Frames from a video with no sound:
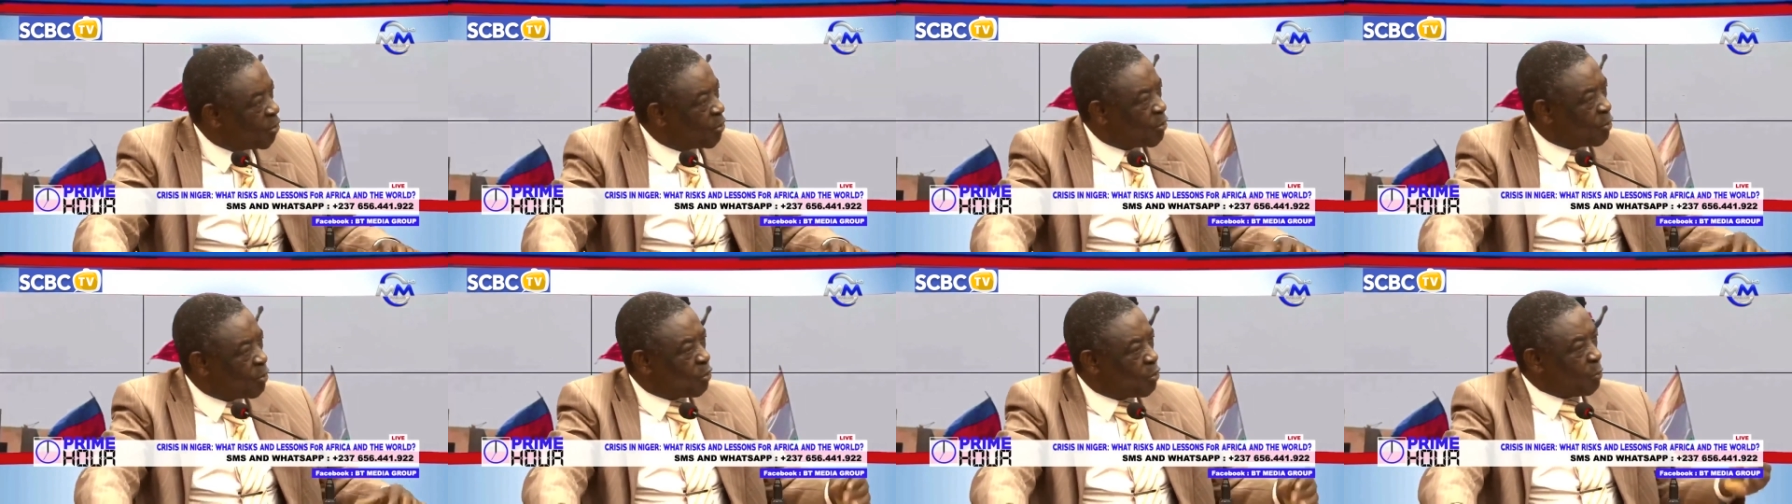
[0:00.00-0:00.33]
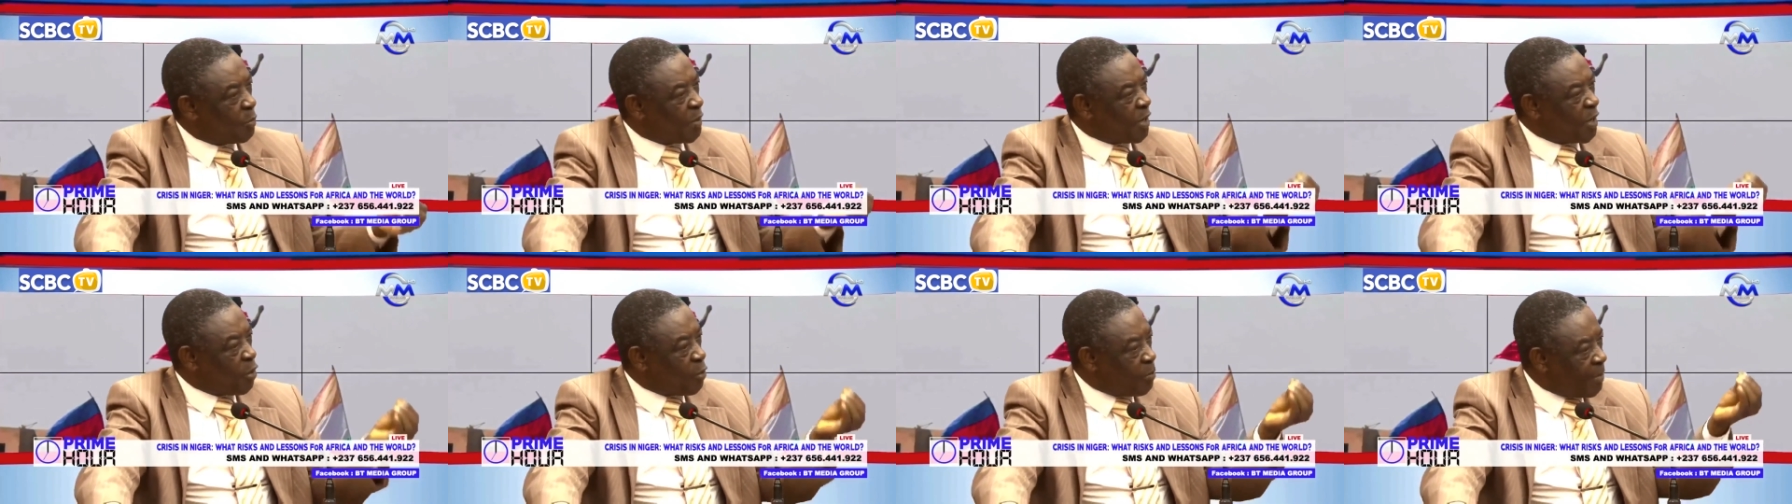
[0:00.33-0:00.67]
to
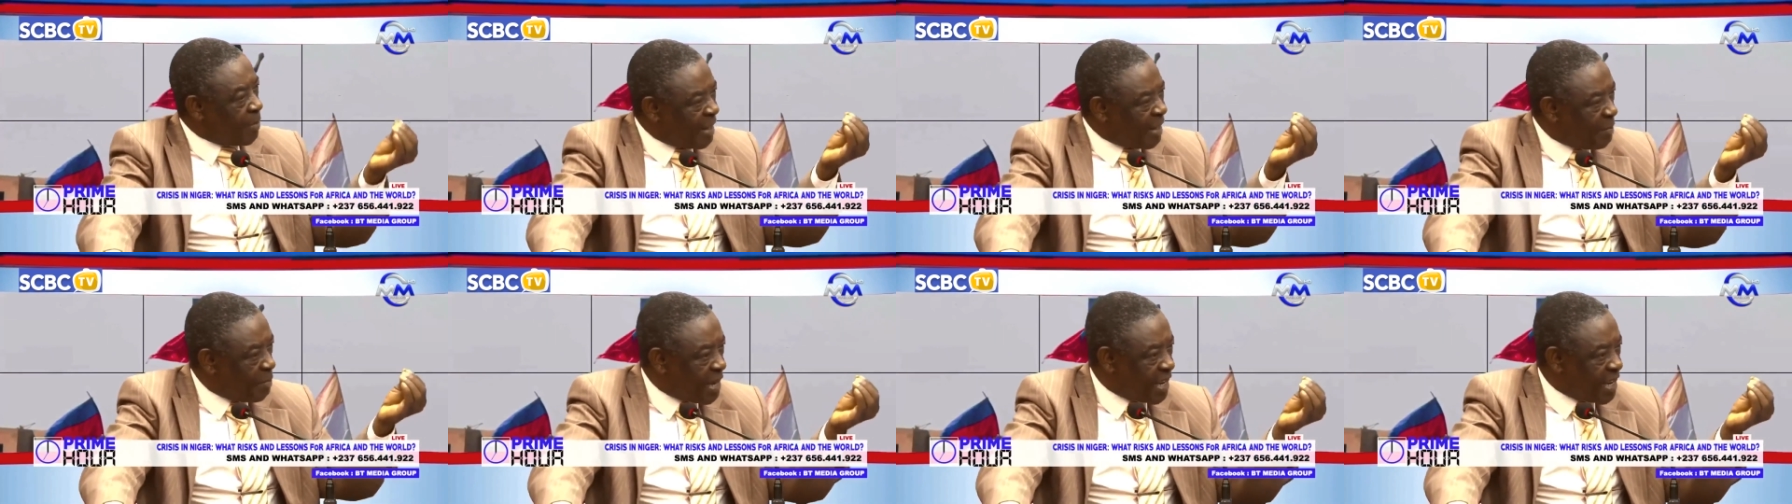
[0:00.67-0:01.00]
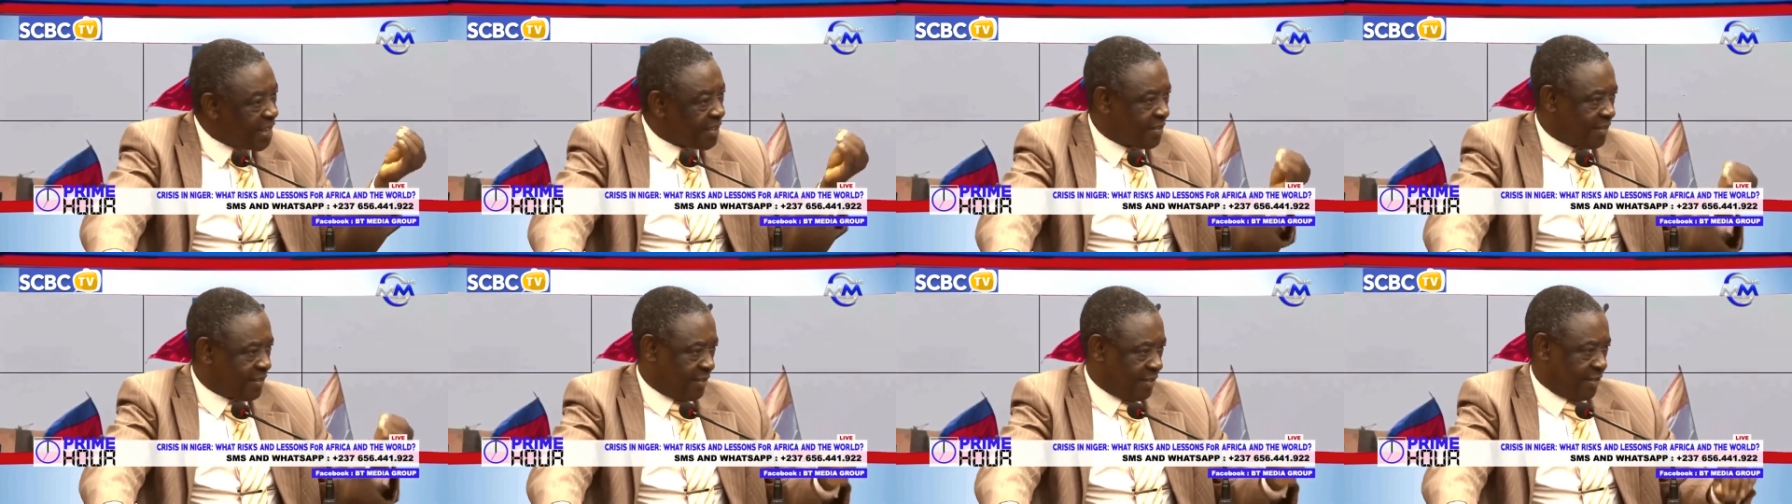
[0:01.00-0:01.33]
be human
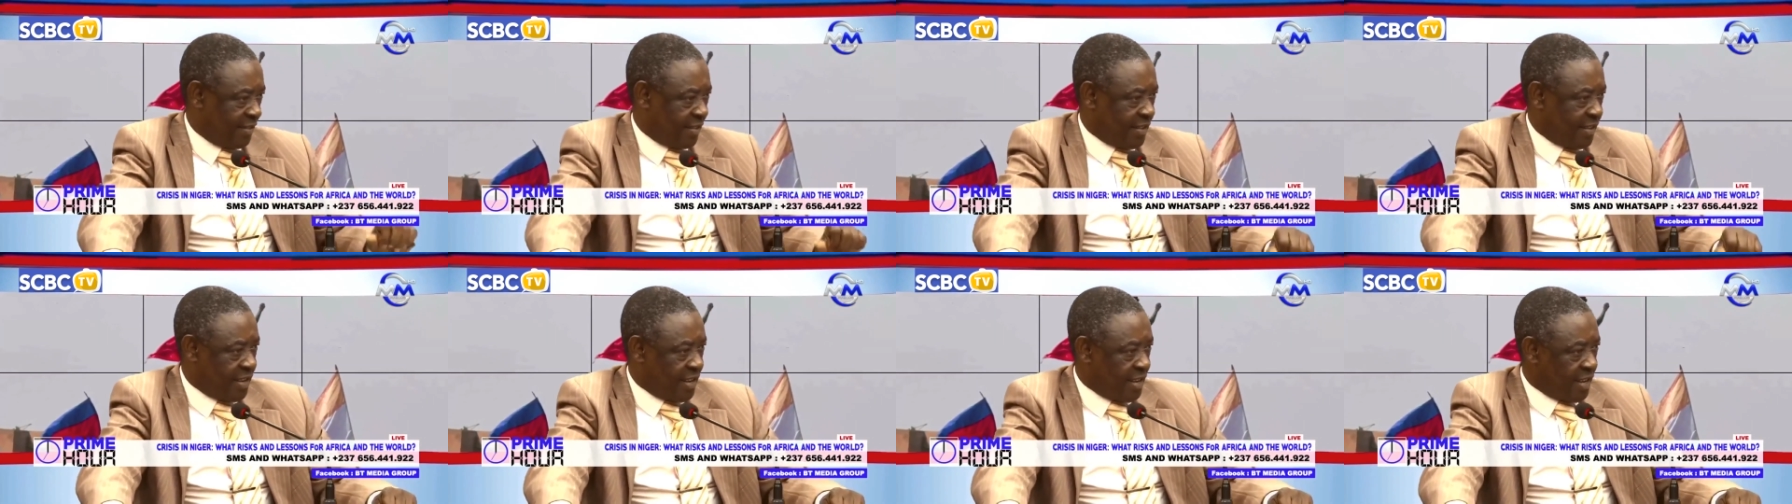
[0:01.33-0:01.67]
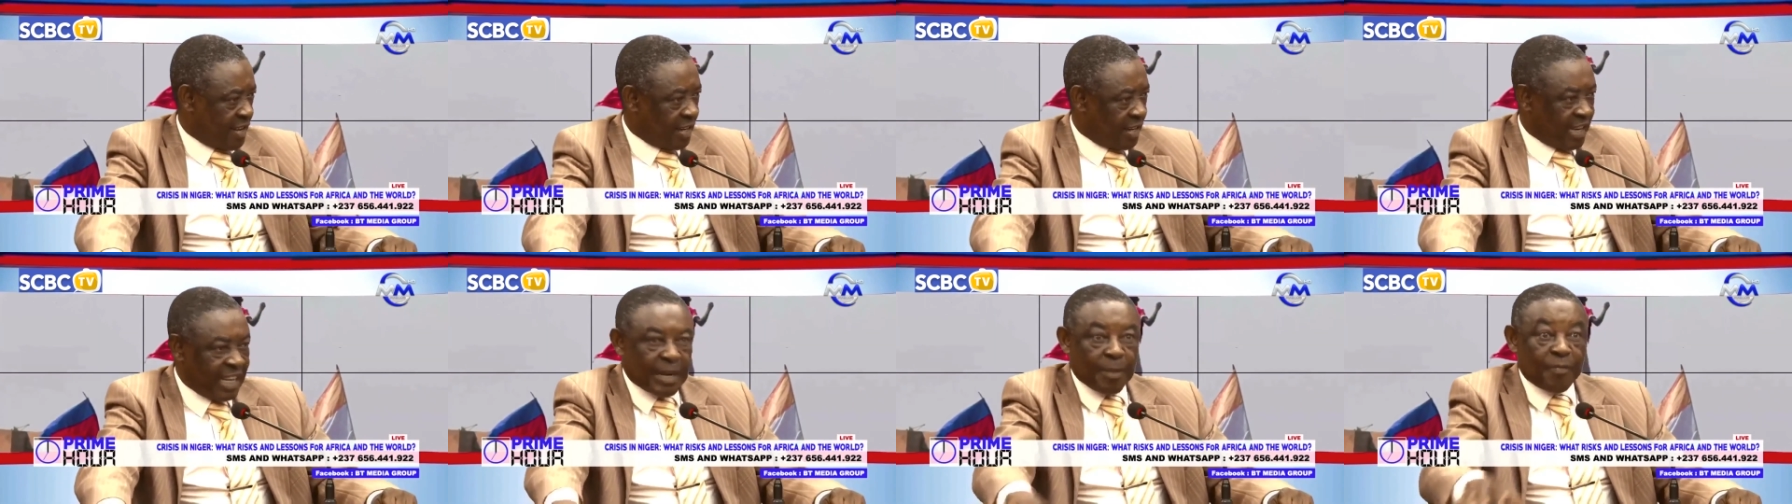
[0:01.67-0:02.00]
beings.
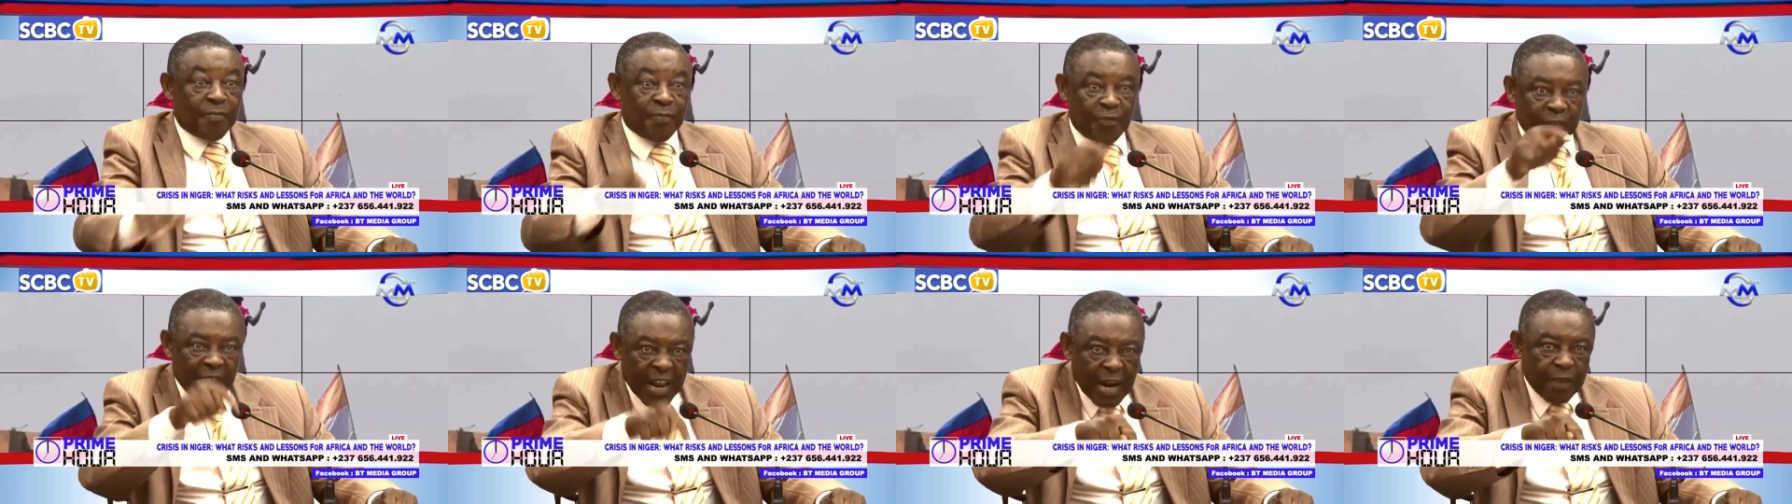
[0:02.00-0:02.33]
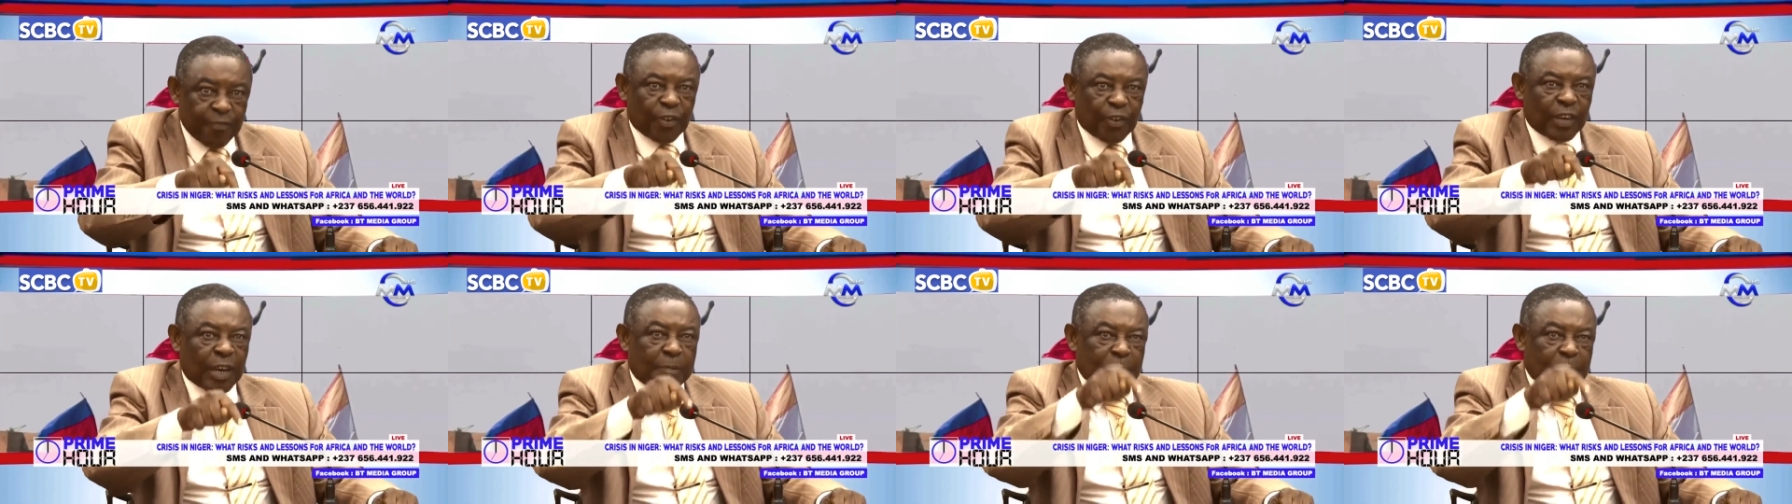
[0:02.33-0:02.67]
Okay. Let them
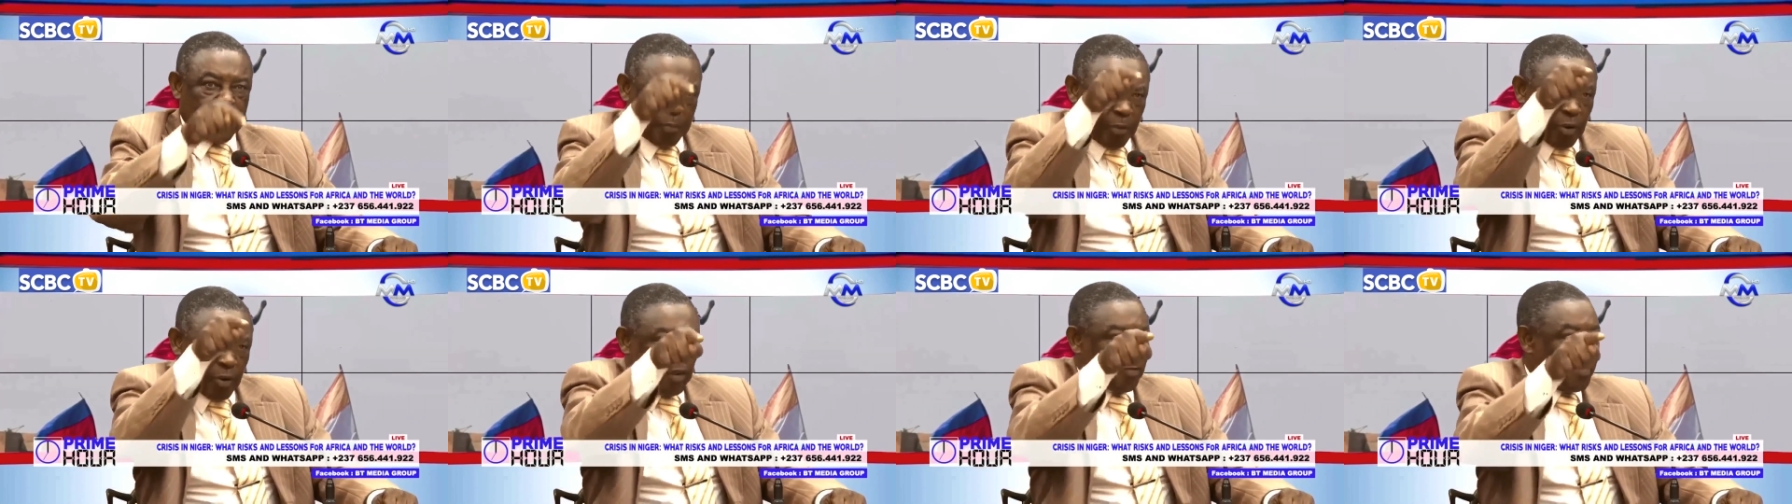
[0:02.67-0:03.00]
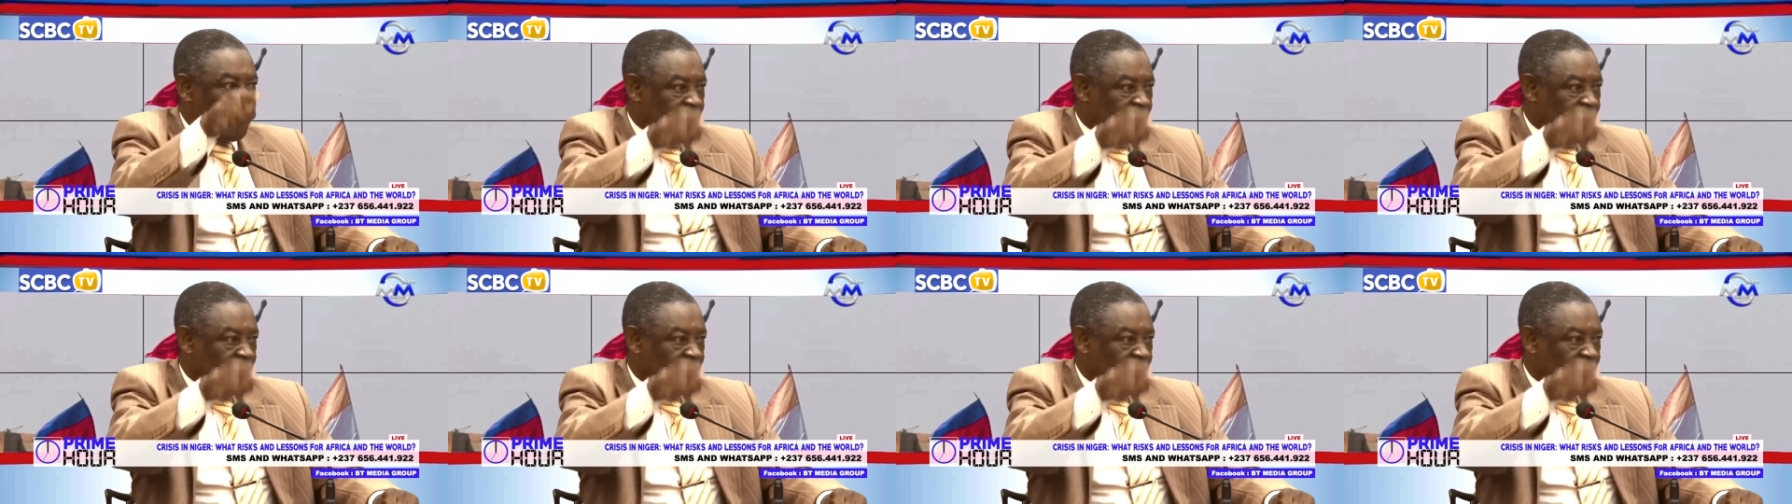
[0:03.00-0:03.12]
feel for the people of